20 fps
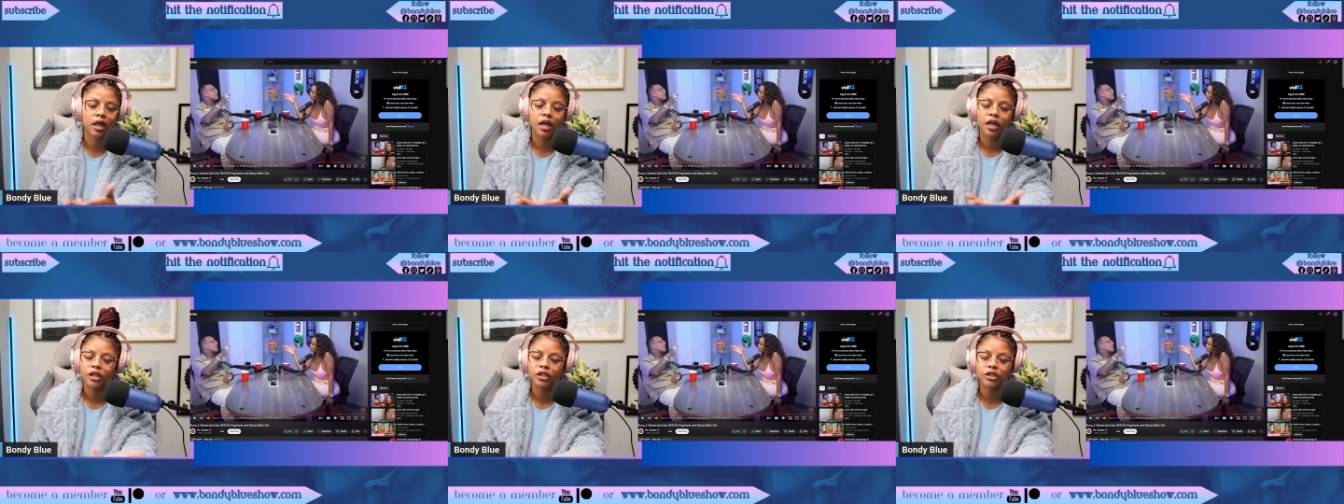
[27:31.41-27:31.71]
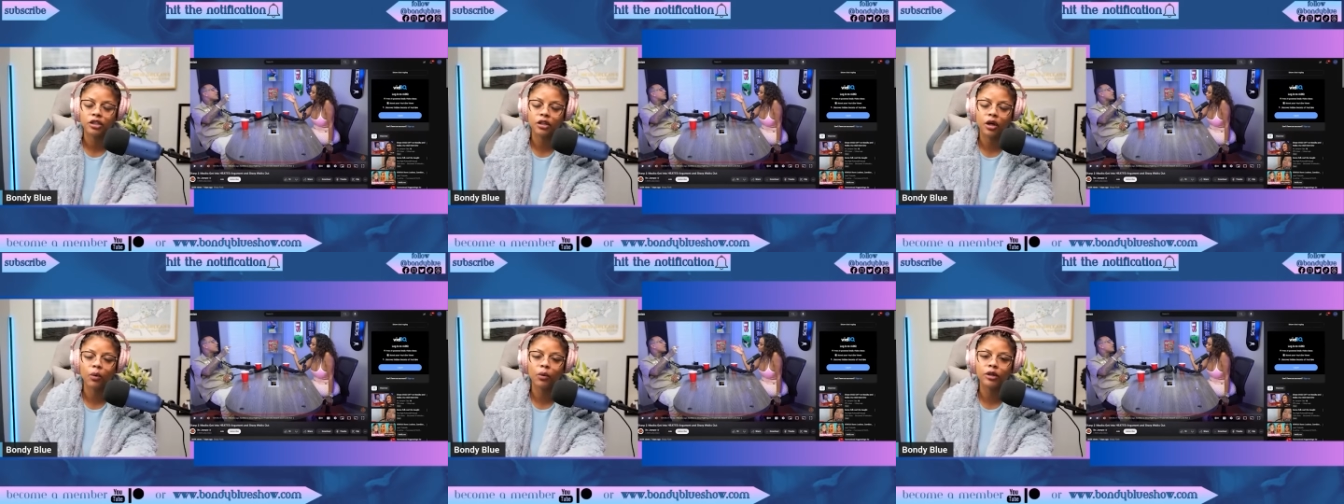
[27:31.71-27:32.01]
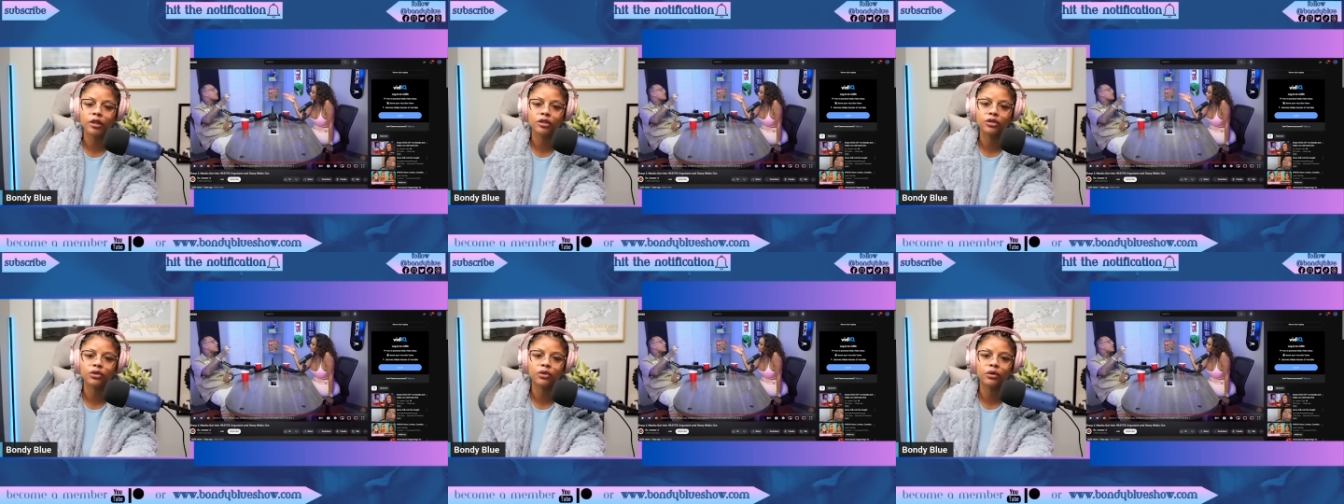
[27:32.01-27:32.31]
She don't want
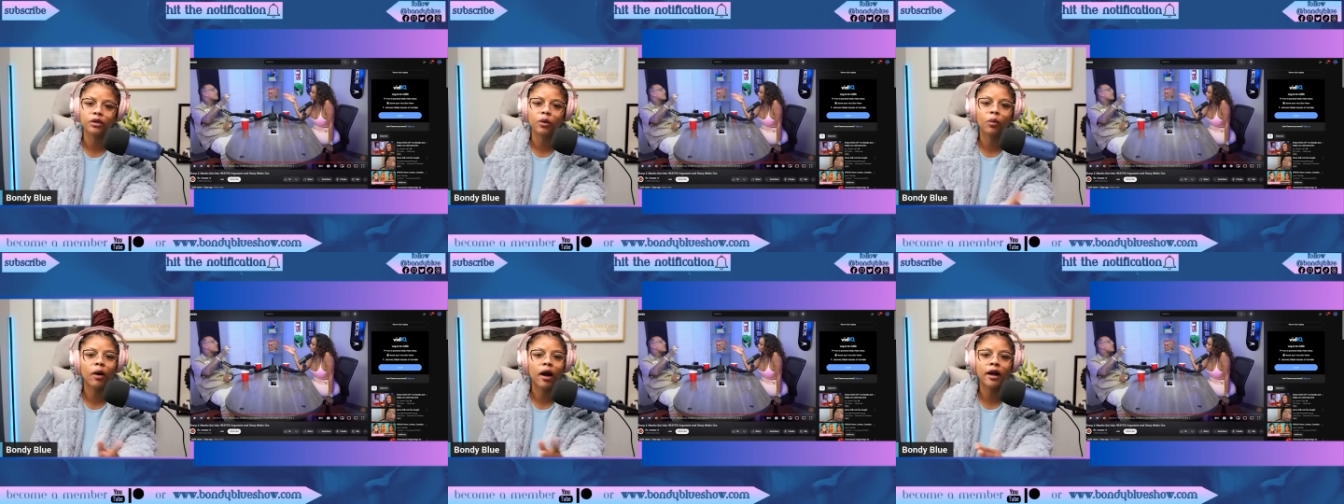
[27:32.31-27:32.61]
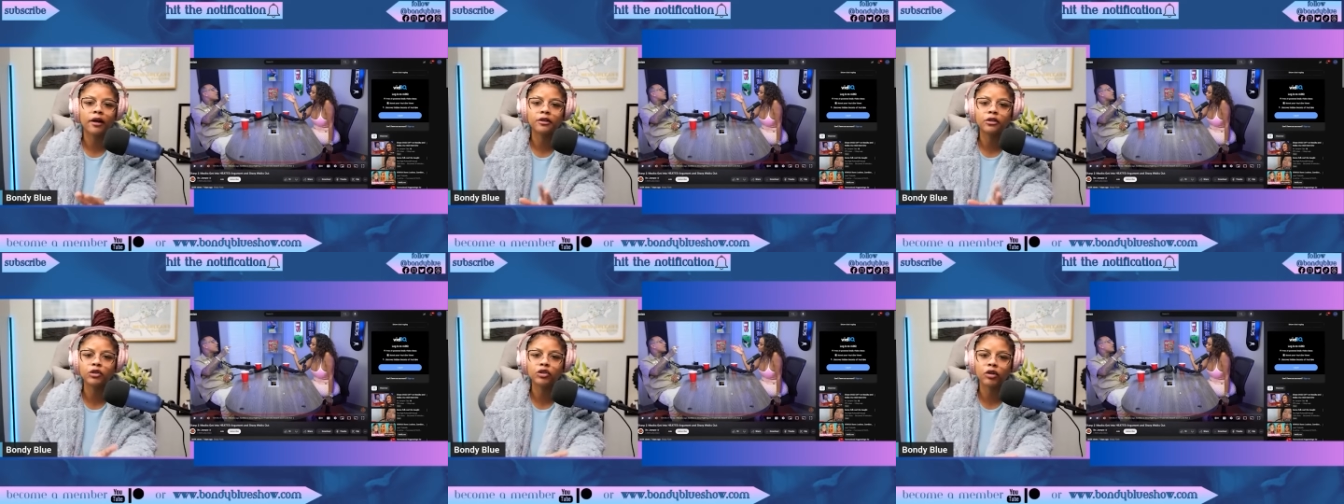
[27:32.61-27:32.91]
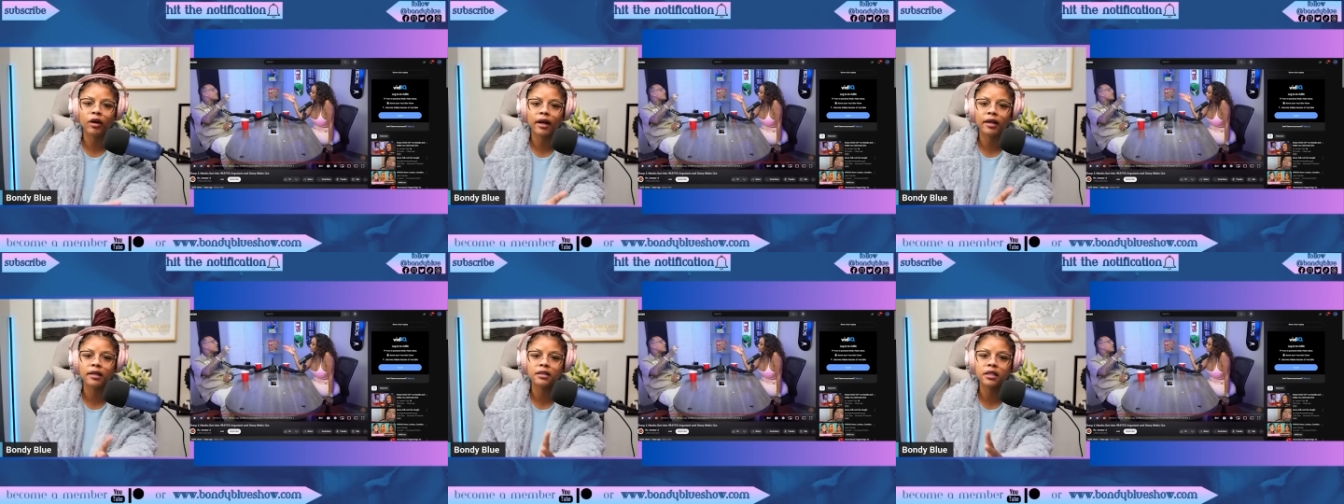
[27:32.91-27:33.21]
to do it. Why are you
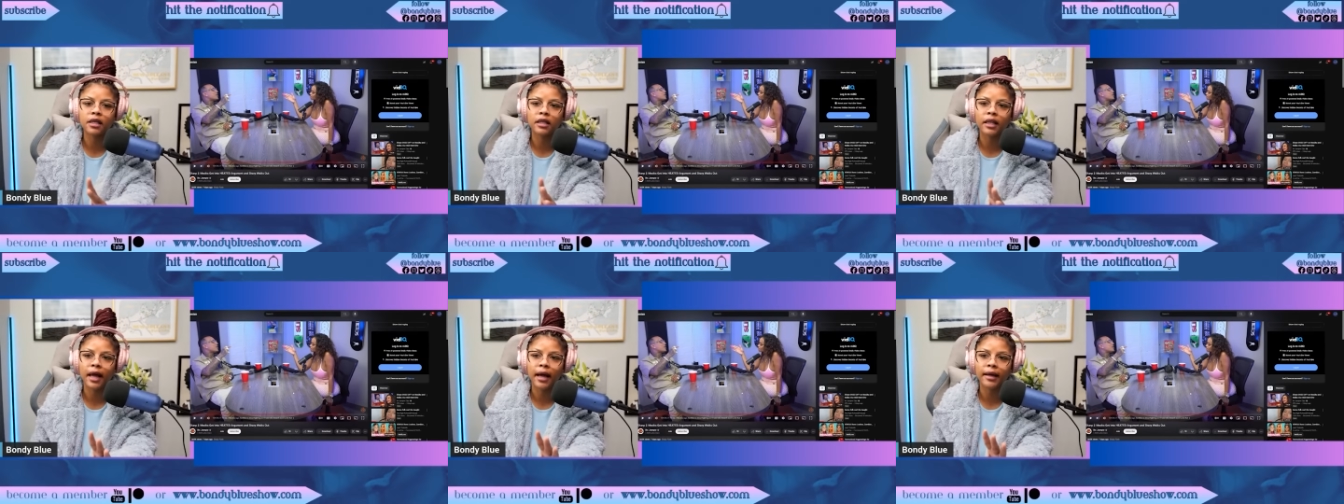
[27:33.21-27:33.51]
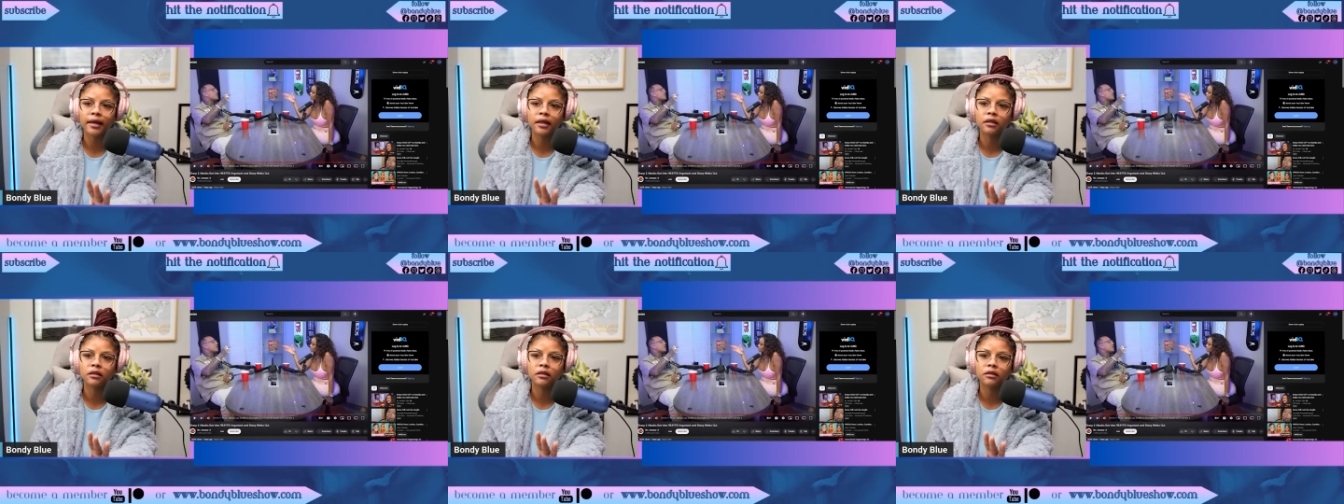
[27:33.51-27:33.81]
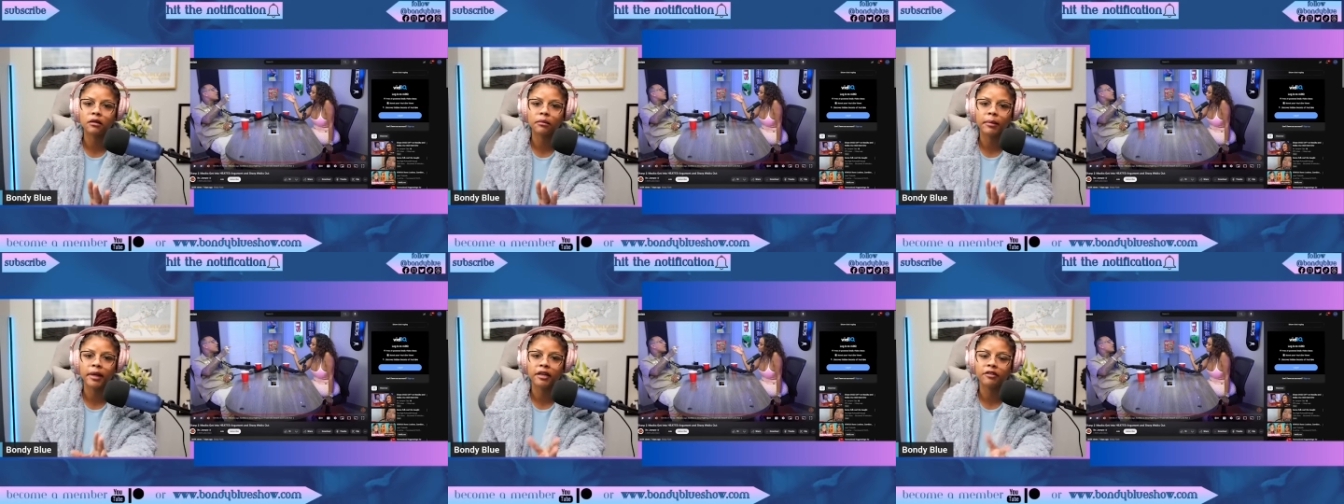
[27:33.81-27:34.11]
trying to like
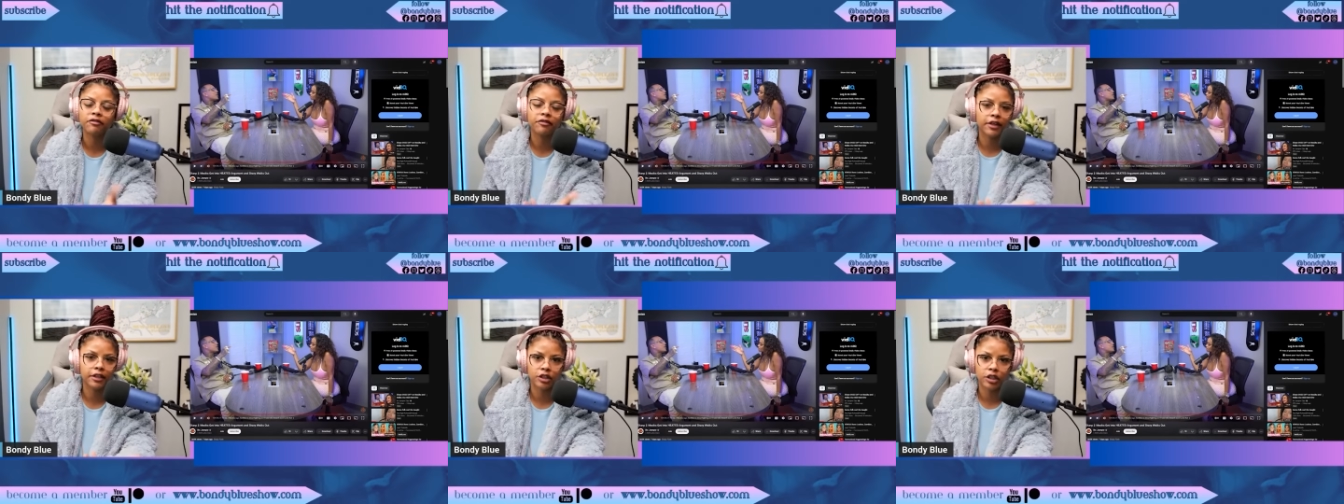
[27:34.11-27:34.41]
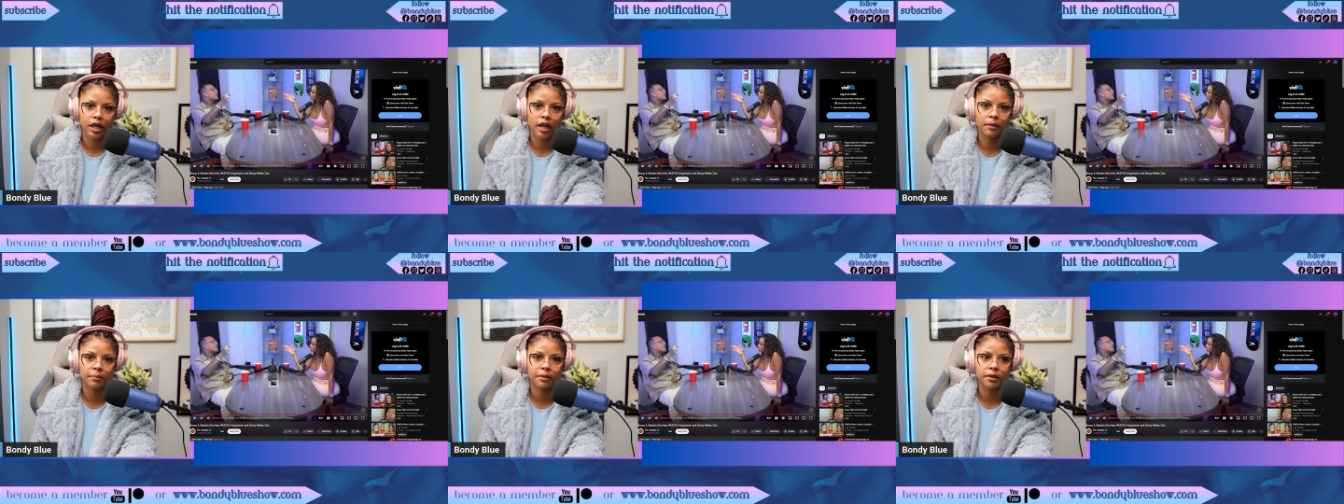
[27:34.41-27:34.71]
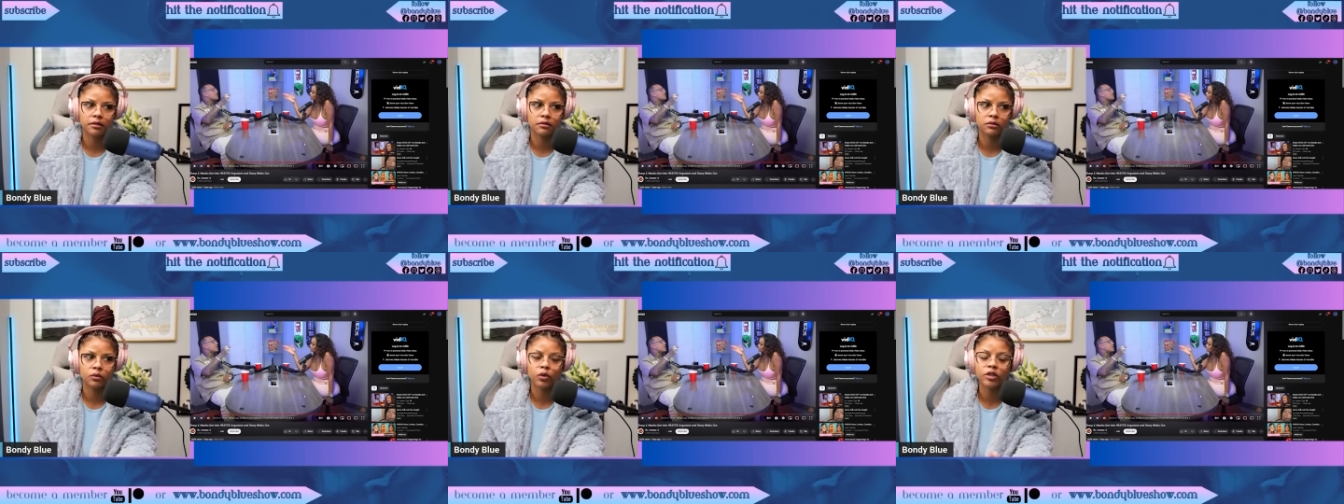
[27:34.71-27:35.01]
make fetch
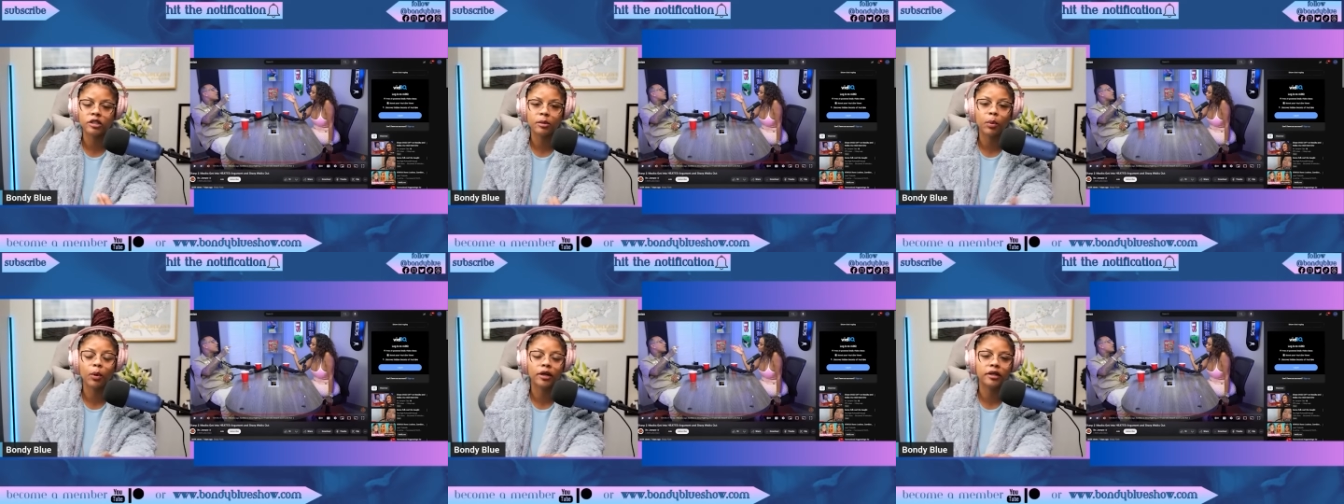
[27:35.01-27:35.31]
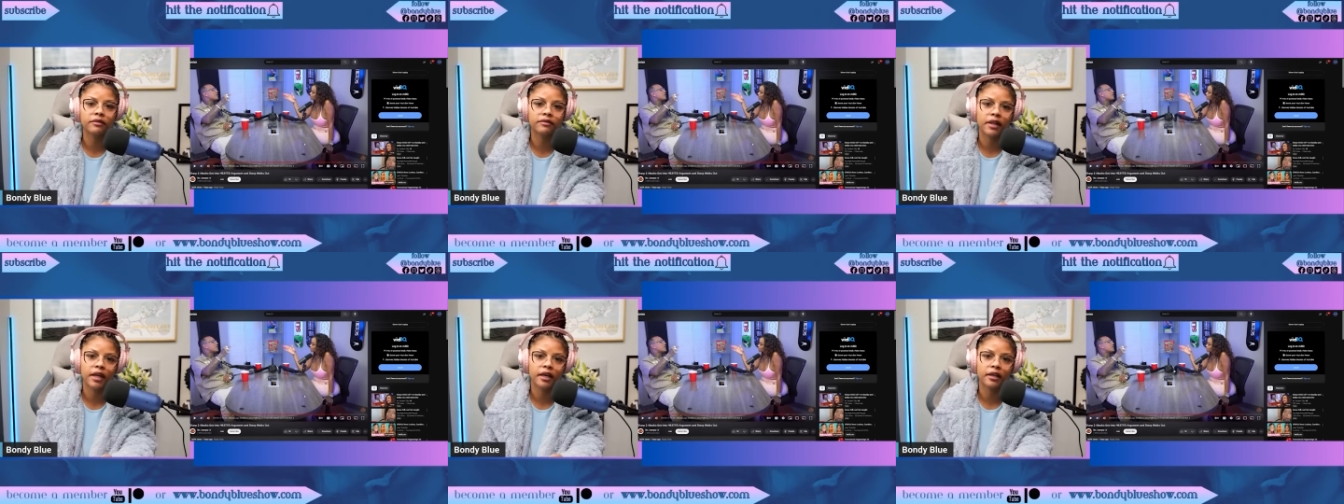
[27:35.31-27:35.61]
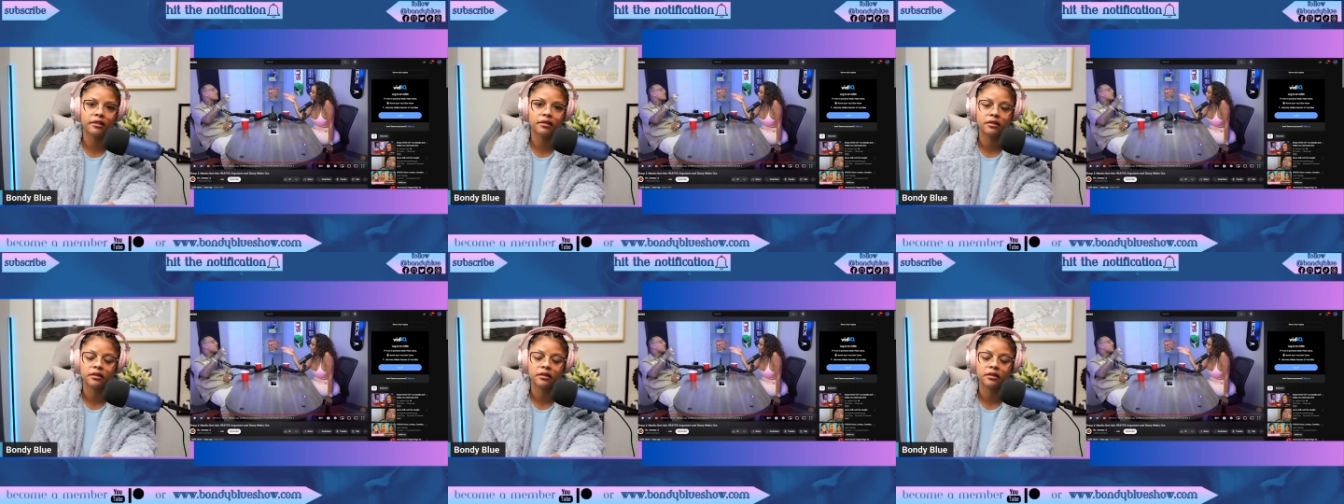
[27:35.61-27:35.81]
happen? What's the point of that?